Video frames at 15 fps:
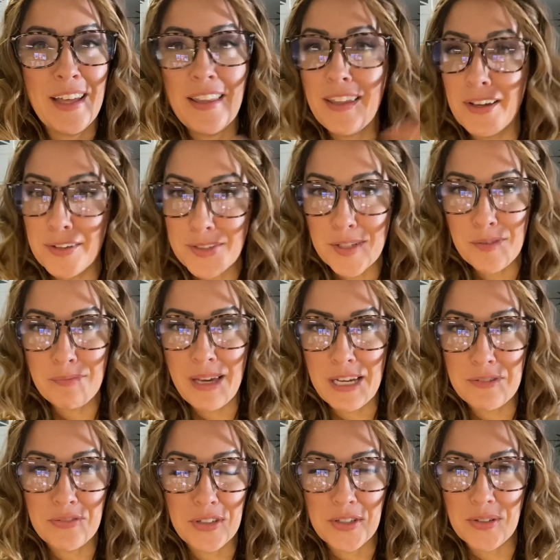they also make
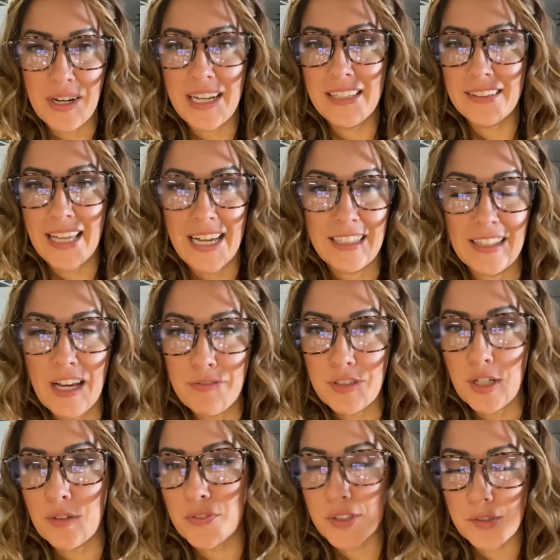for great like
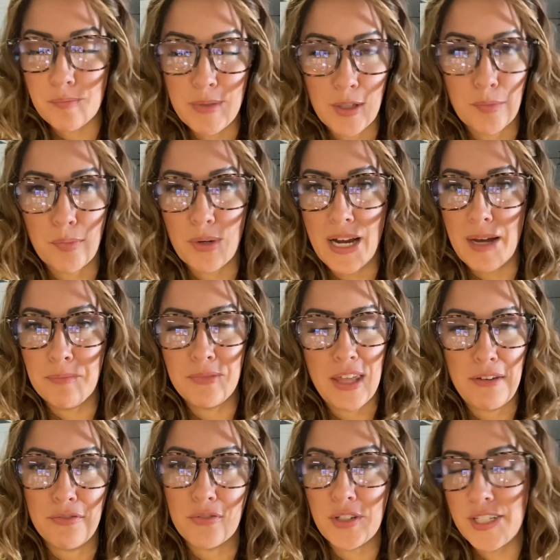leftovers, meal prep. They
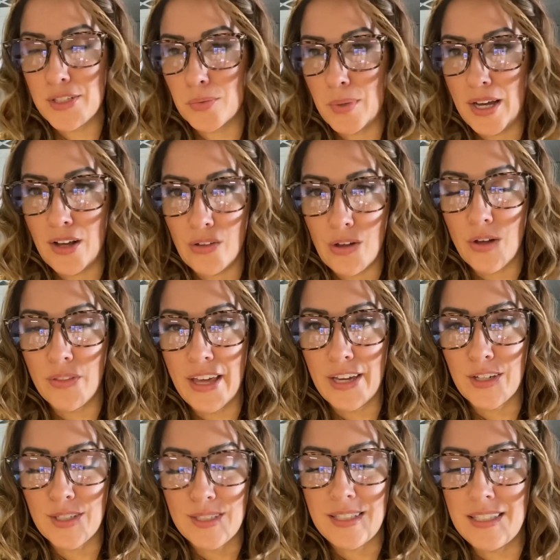freeze well, all that
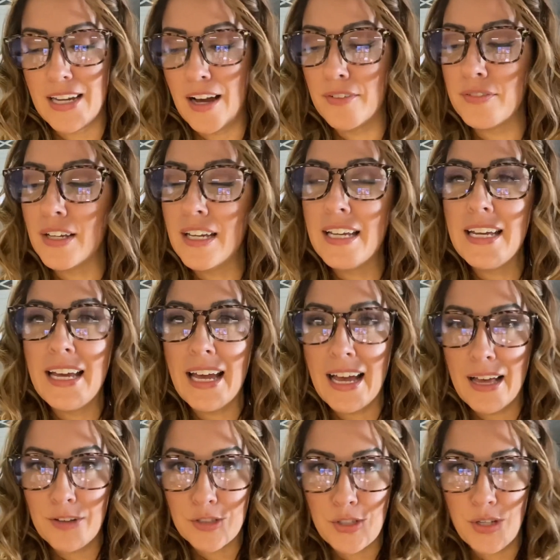good stuff.
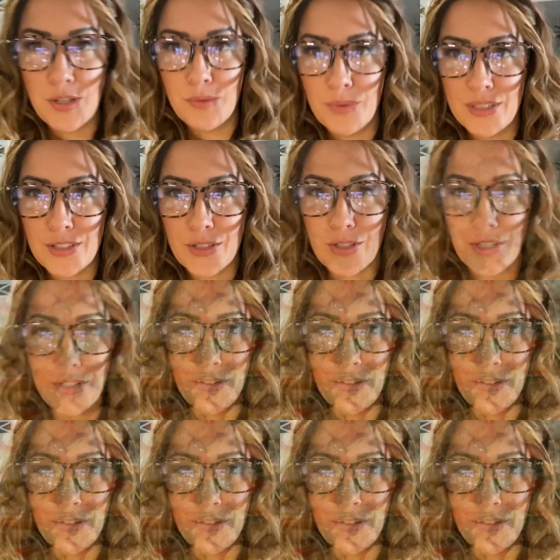I'll show you what's cooking on